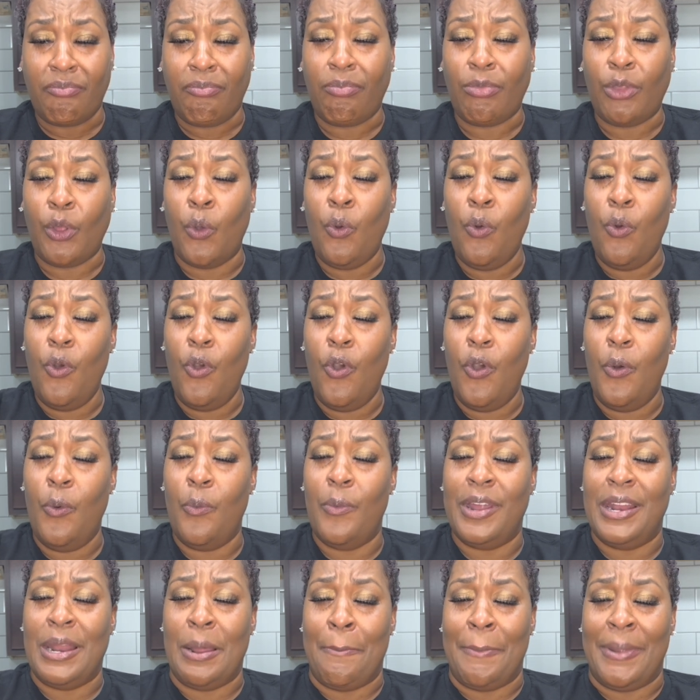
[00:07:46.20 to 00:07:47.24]
Woo,
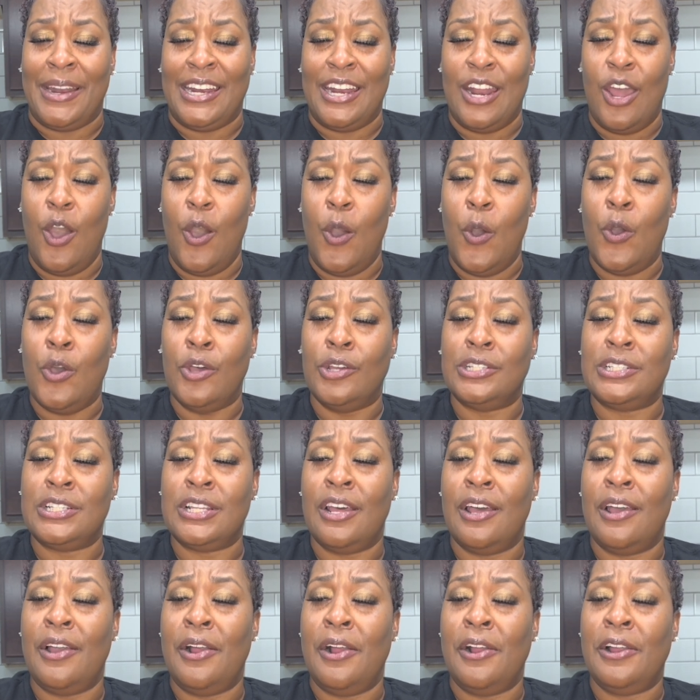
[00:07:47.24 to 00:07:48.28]
went up my nose.
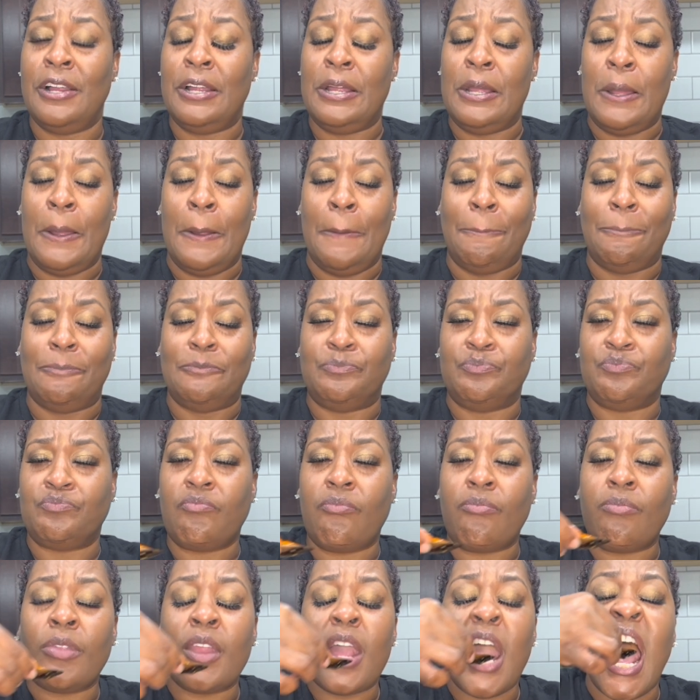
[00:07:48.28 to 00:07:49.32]

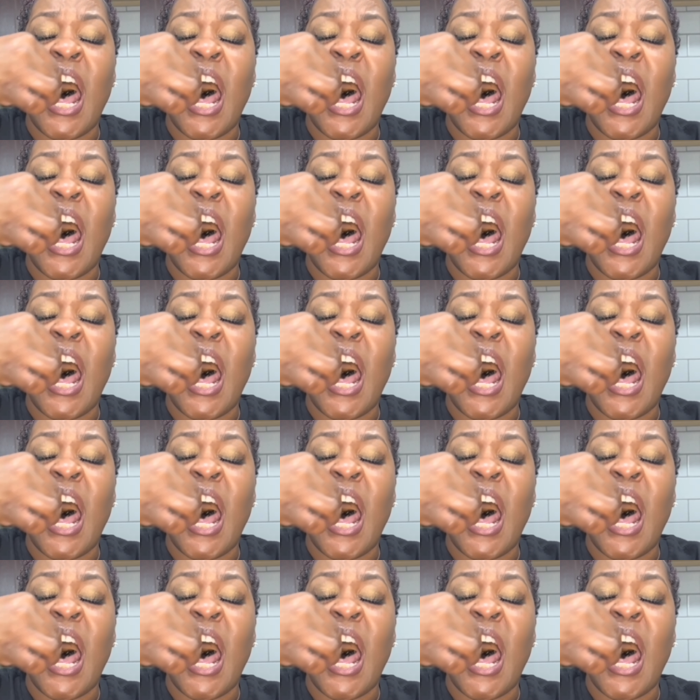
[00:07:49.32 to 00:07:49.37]
And